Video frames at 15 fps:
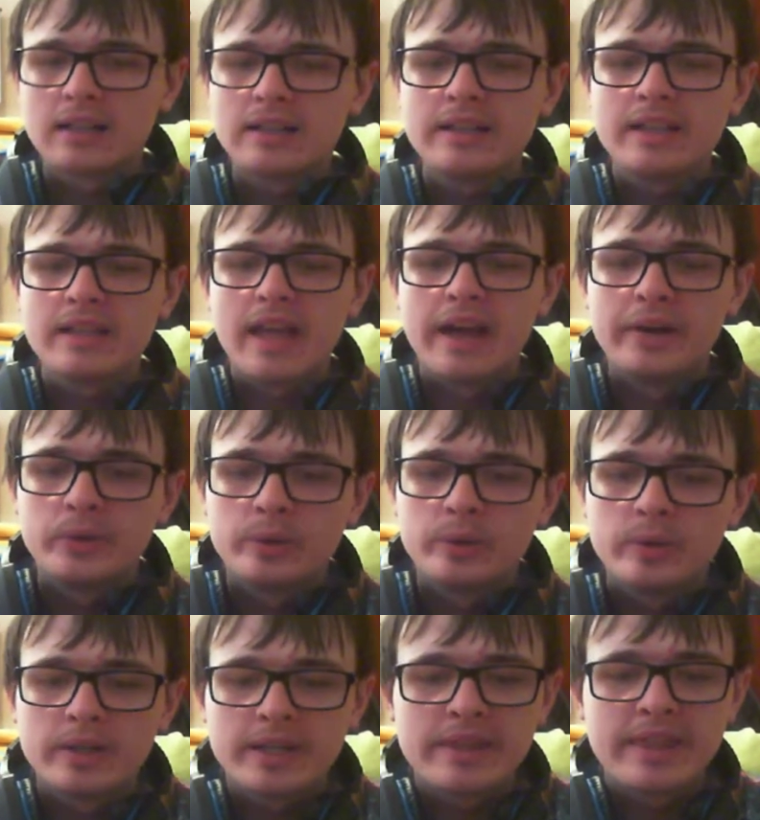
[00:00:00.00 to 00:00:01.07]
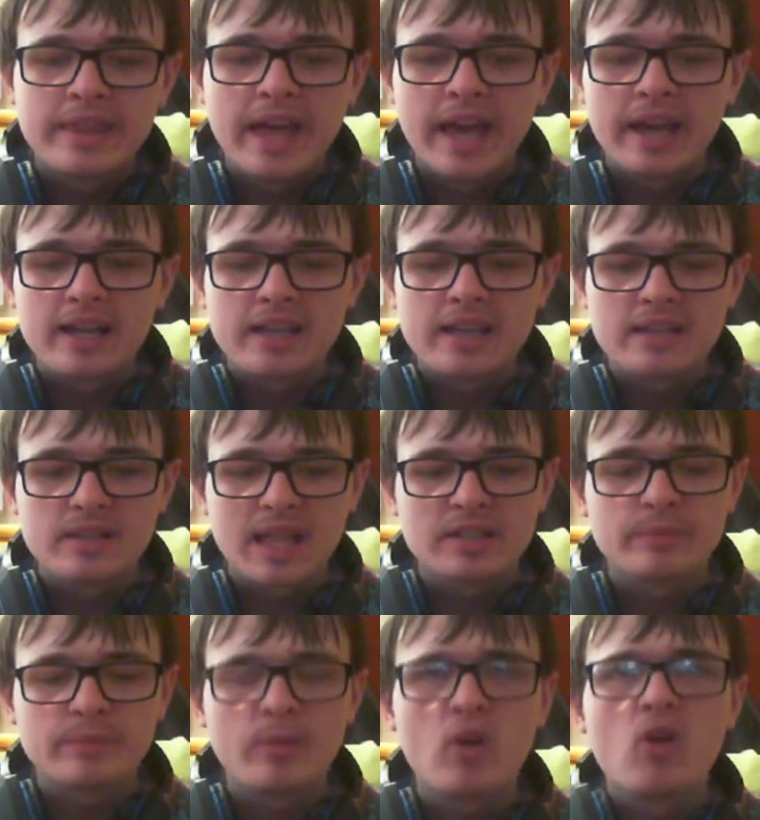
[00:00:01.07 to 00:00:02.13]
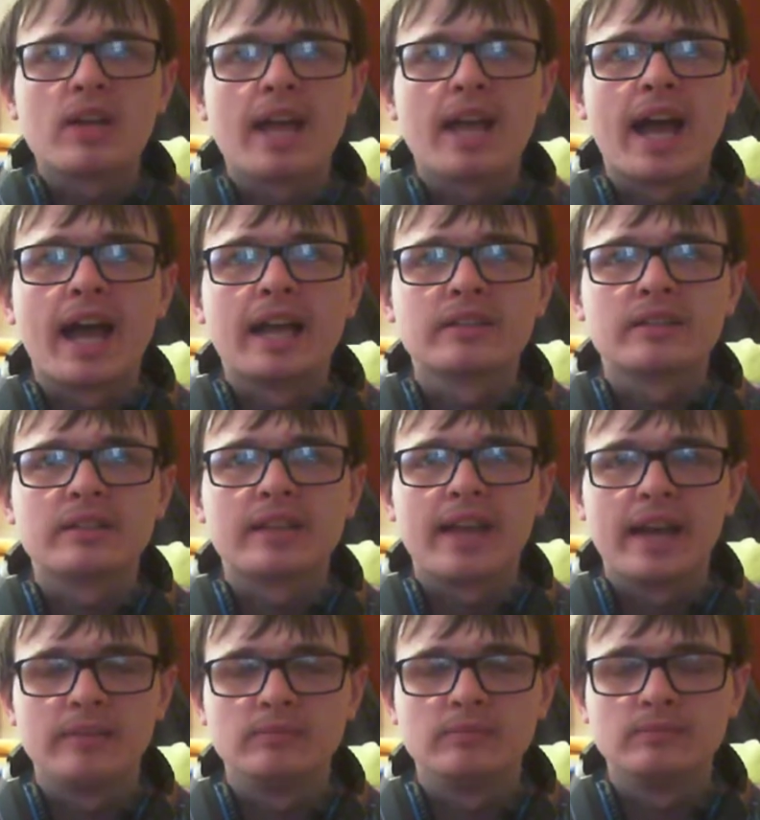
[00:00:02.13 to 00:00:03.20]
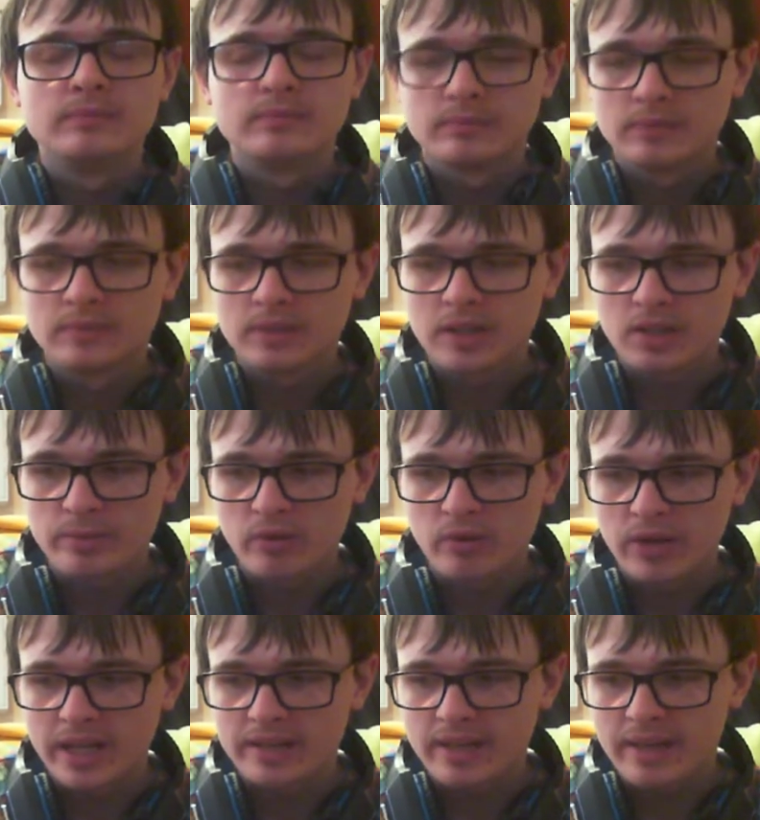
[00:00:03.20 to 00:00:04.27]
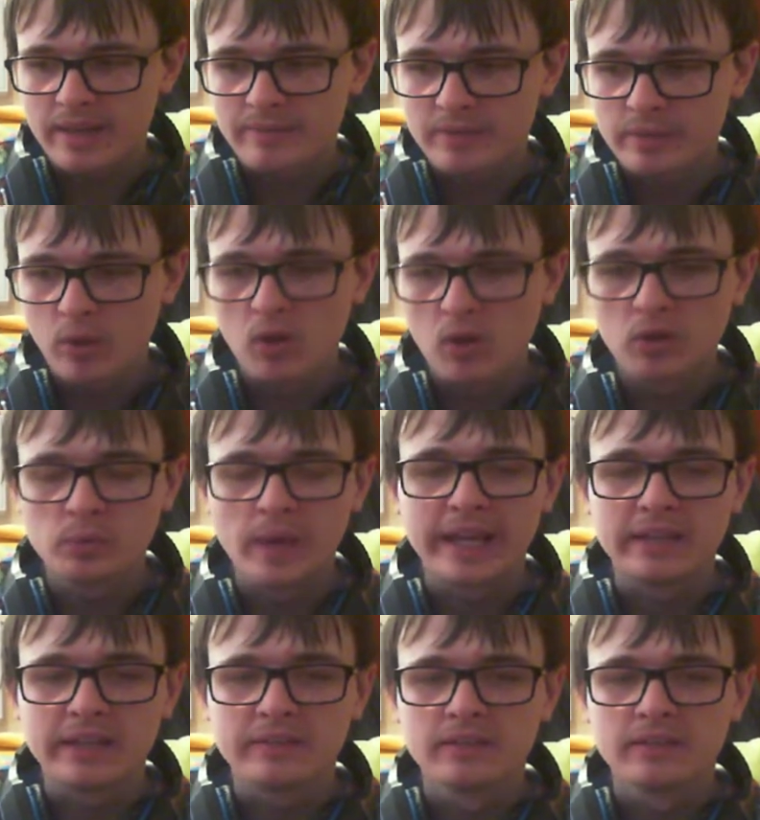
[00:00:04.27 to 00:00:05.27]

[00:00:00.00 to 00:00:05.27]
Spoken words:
know, that like Spawncast, not Spawncast, Spawnwave.